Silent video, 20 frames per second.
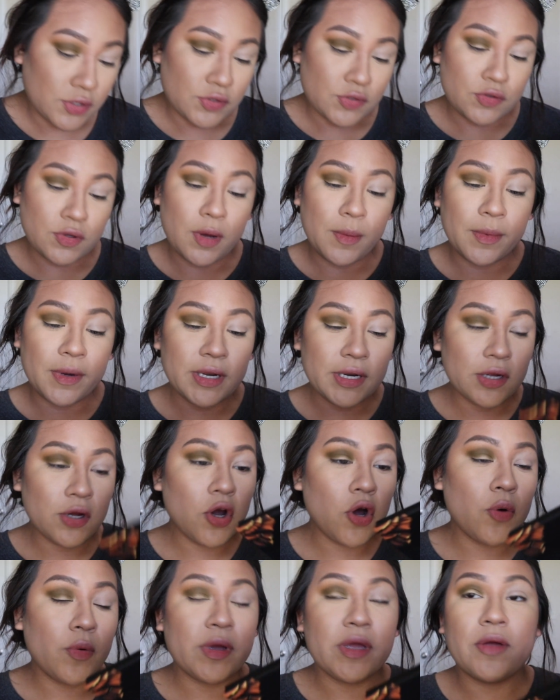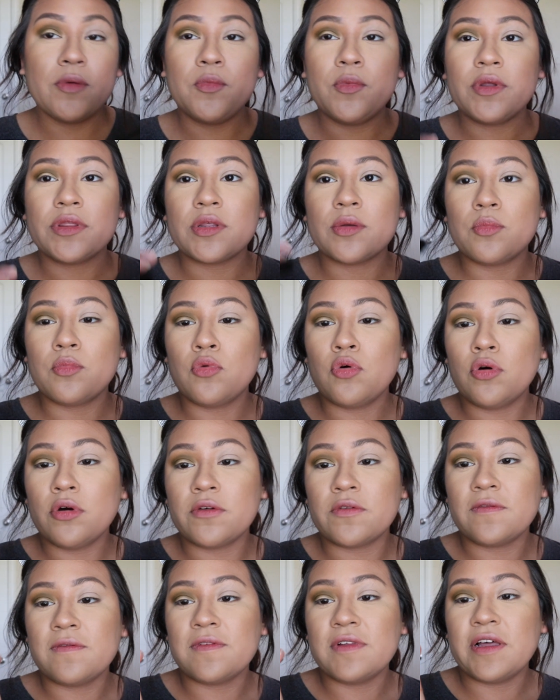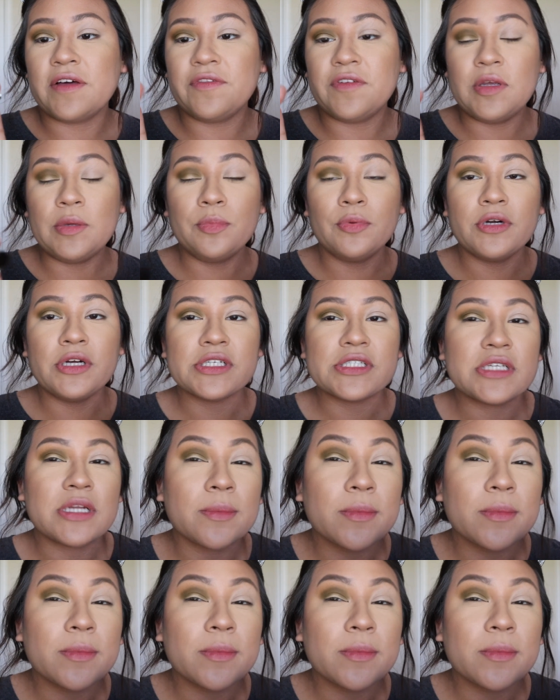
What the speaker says: So I'm going to go in with a more fluffy brush,